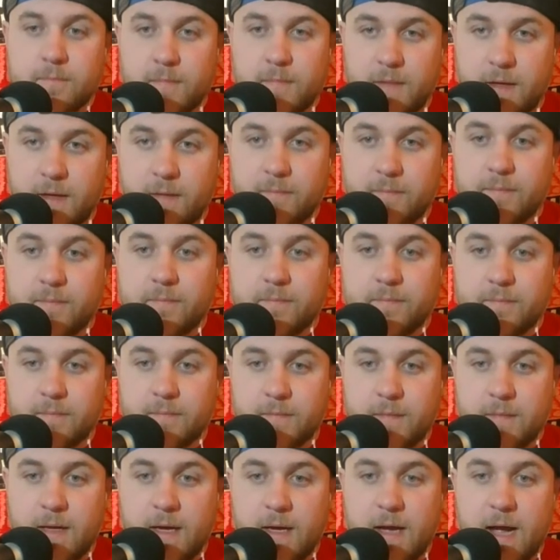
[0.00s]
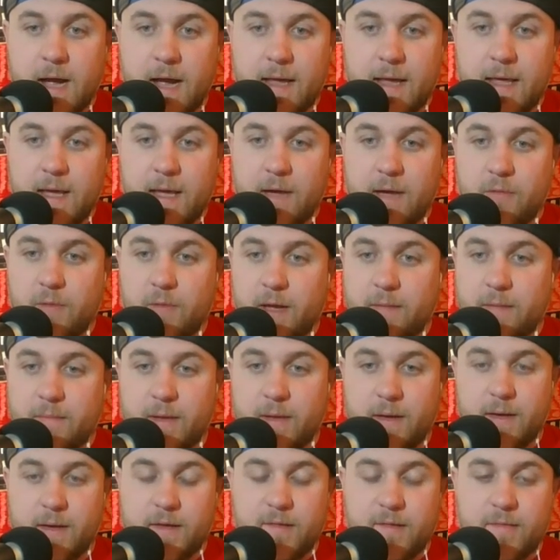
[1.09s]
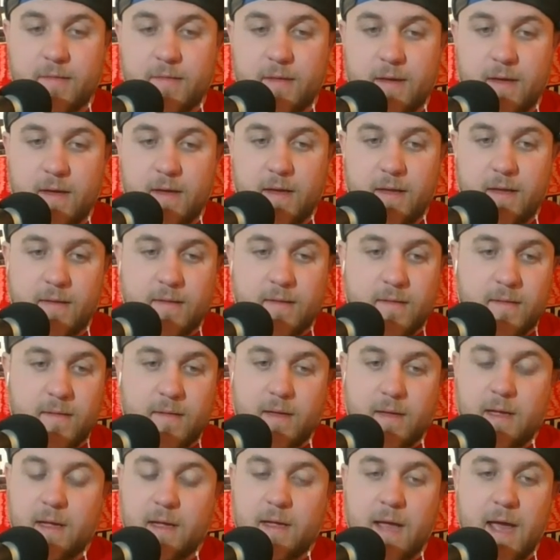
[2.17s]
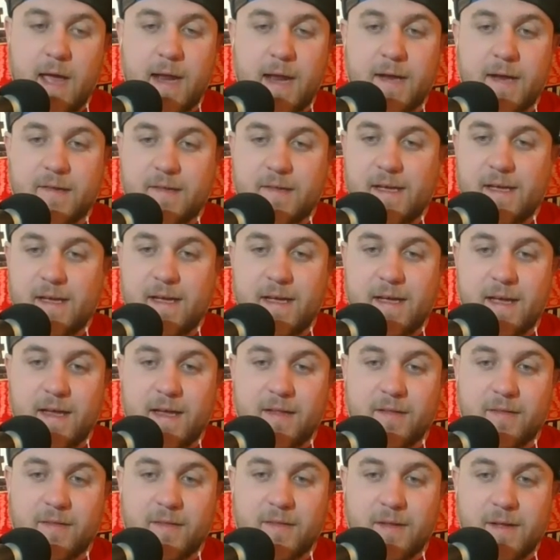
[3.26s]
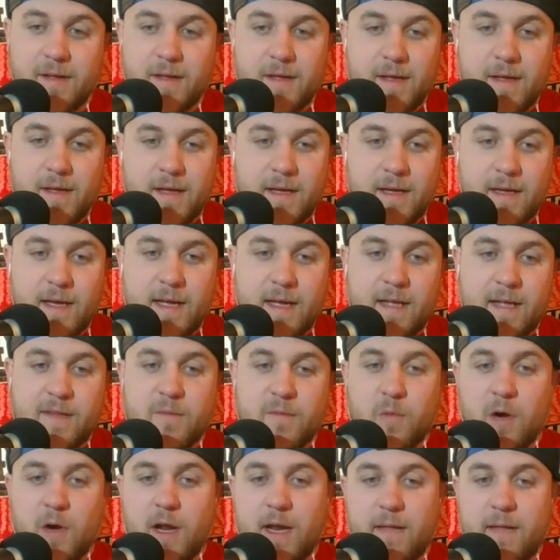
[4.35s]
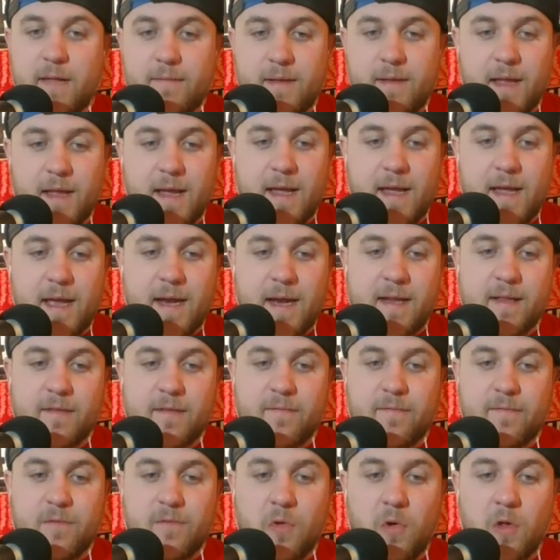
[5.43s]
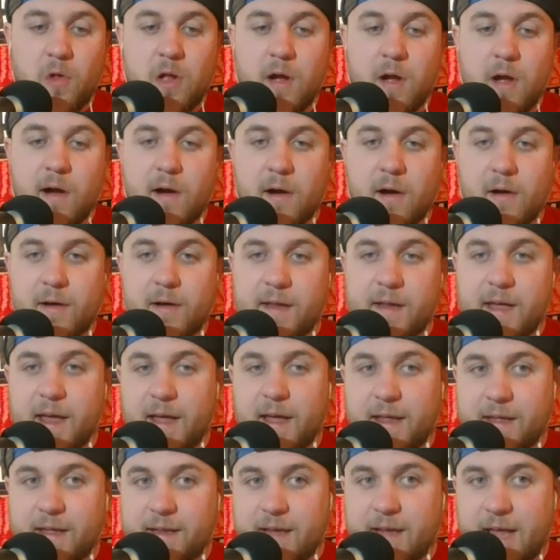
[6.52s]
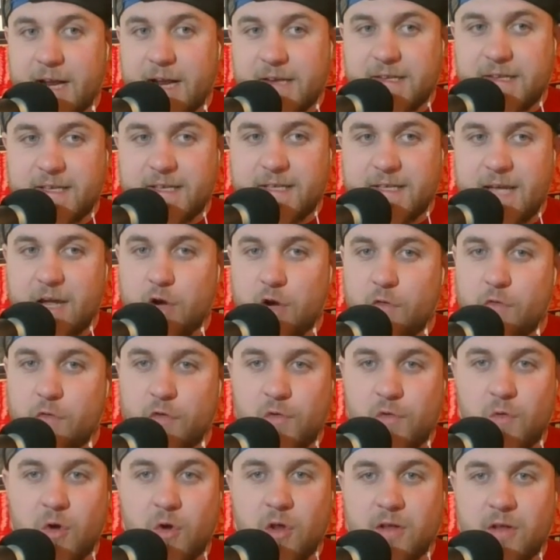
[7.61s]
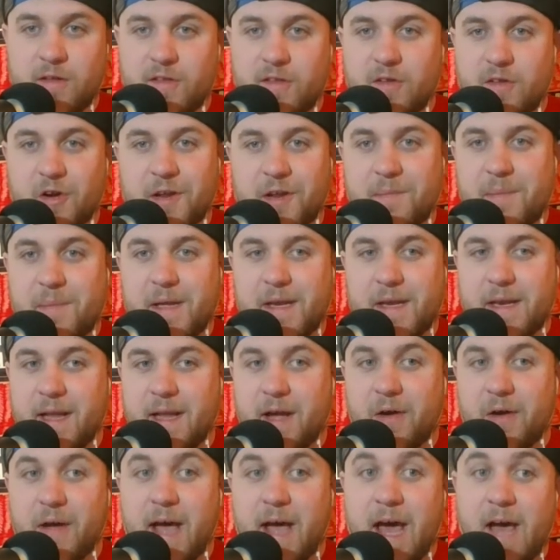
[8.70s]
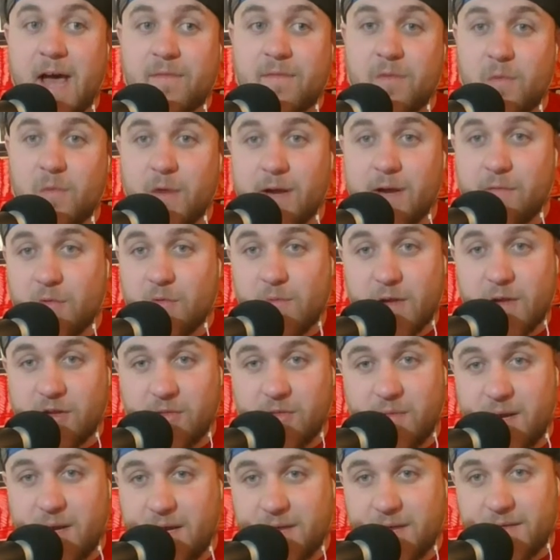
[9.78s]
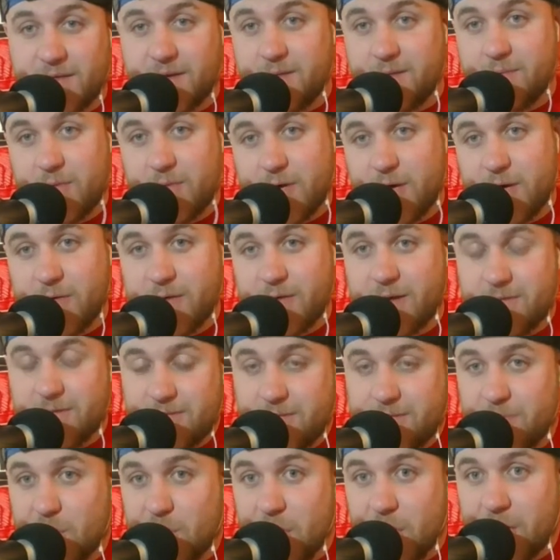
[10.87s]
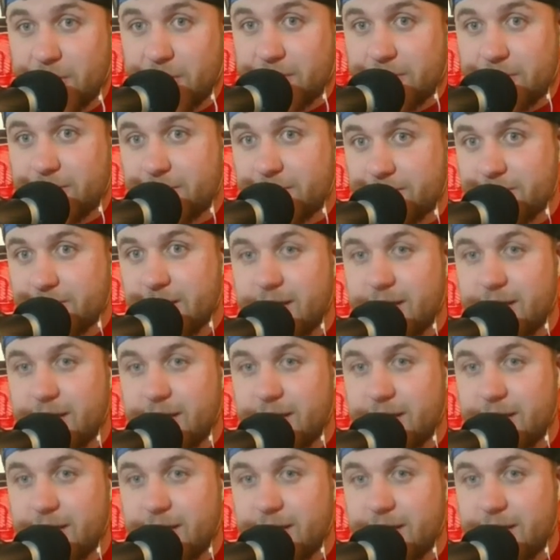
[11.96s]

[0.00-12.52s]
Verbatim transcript: Yeah, I can't wait, man. It's NXT is. We're not even like getting the full card yet, and NXT TakeOver New Orleans is already beaten out half of whatever WrestleMania is going to put out there, to be honest.